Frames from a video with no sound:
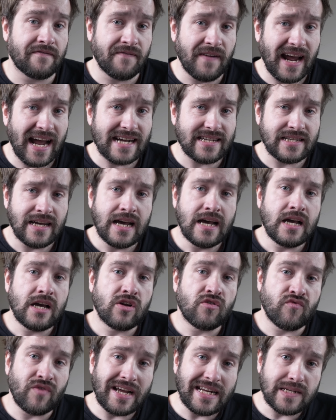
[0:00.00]
fact,
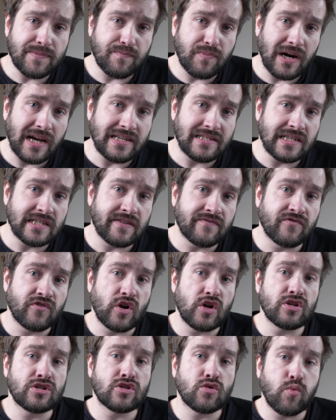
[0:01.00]
rent prices have
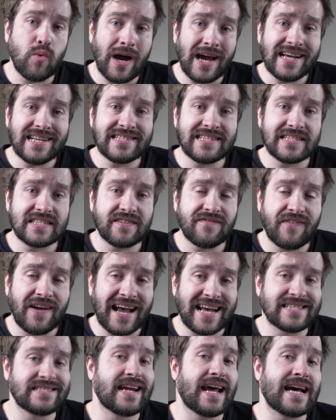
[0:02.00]
grown twice as
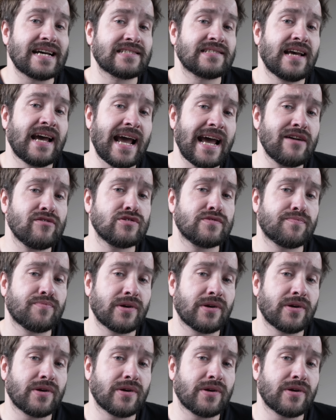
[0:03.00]
fast as house